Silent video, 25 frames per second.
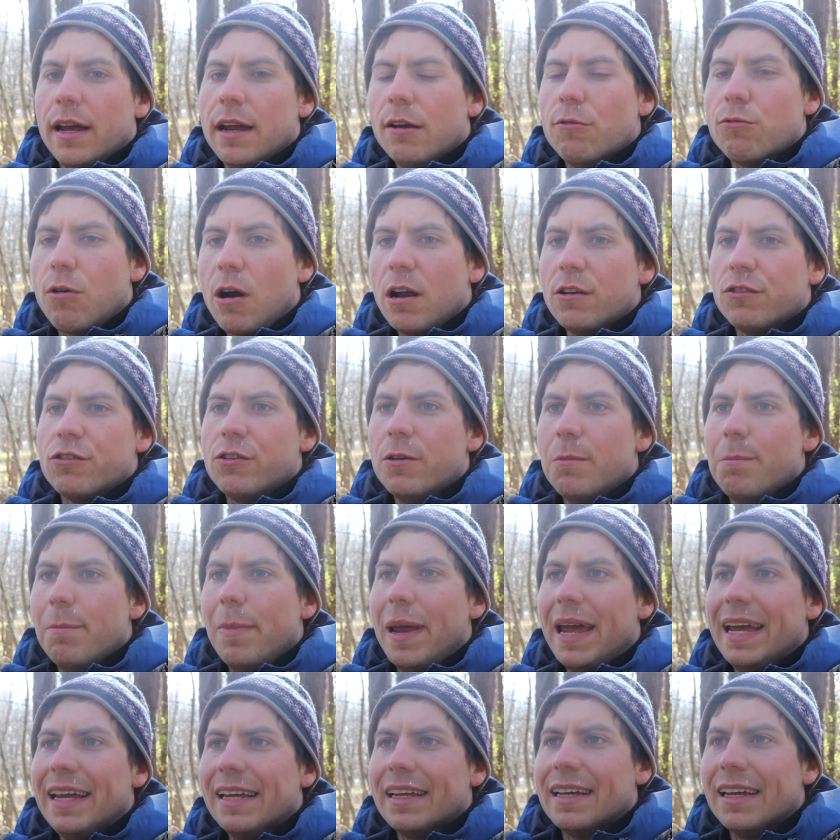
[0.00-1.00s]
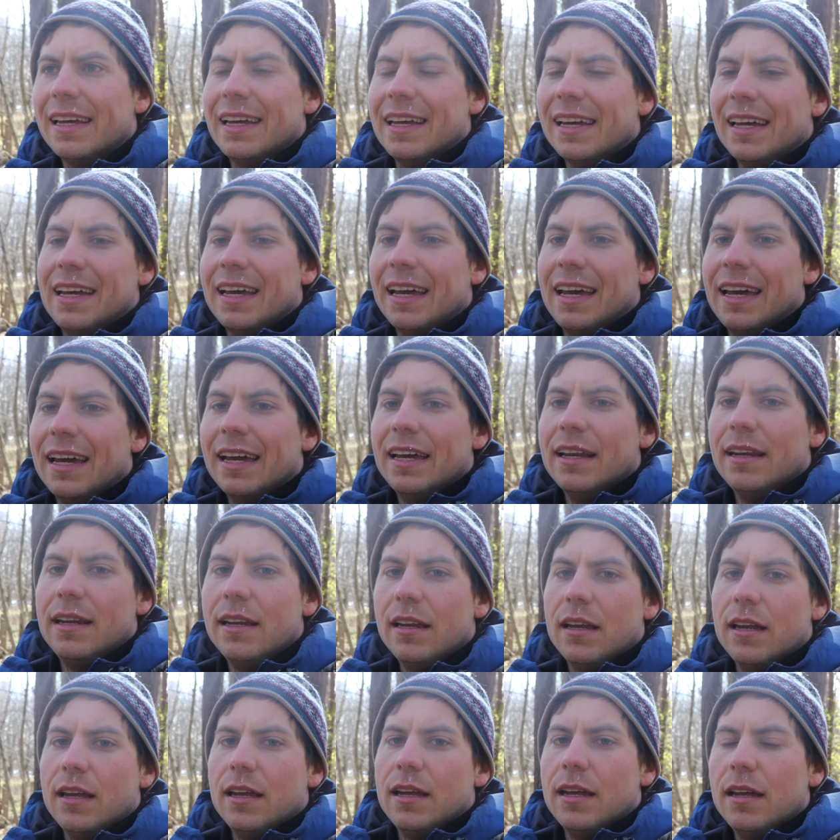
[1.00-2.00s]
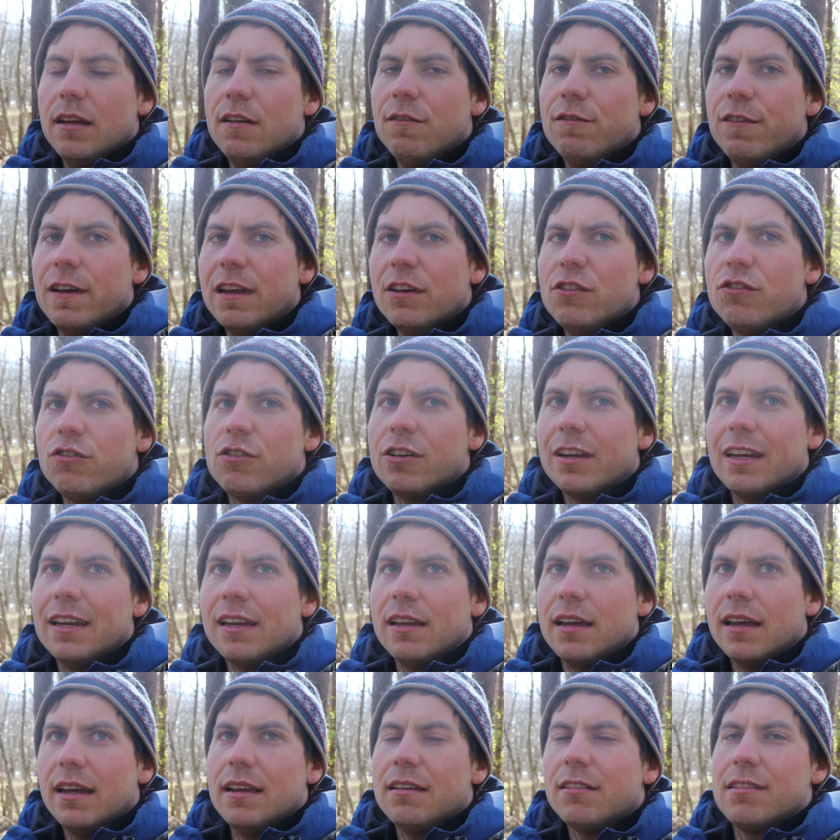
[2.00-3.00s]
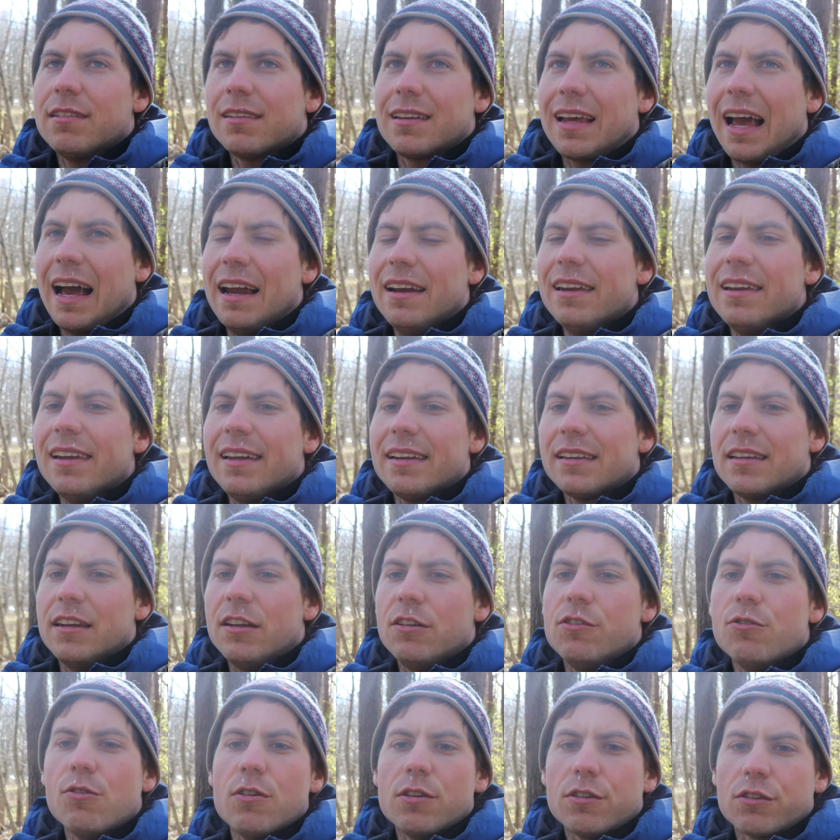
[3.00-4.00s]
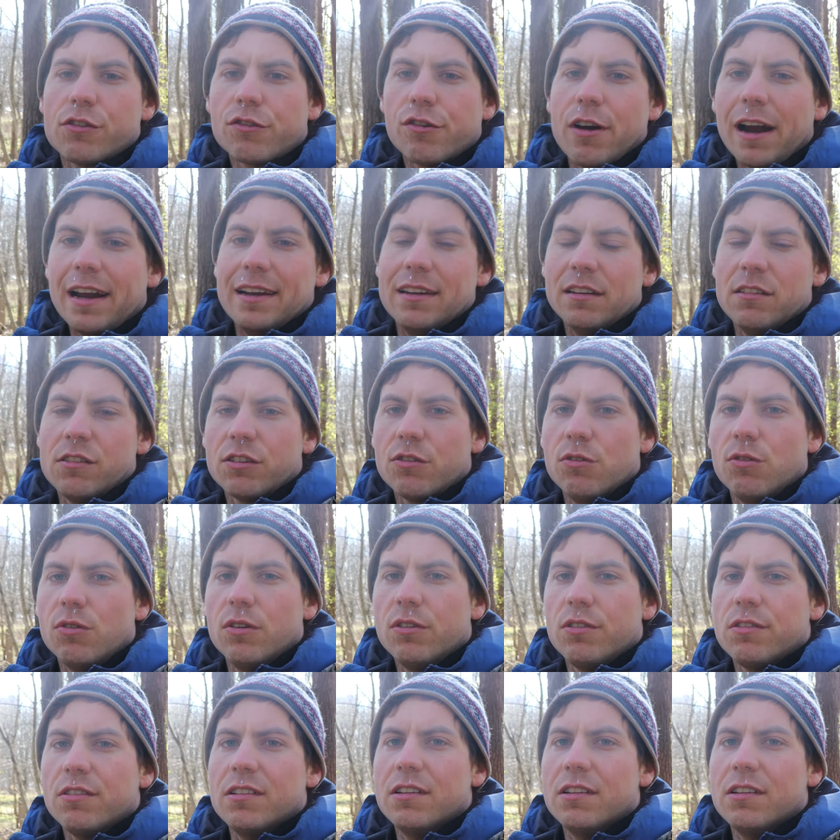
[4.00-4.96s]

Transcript: a Russian bank, and eventually it's kind of like the U S credit score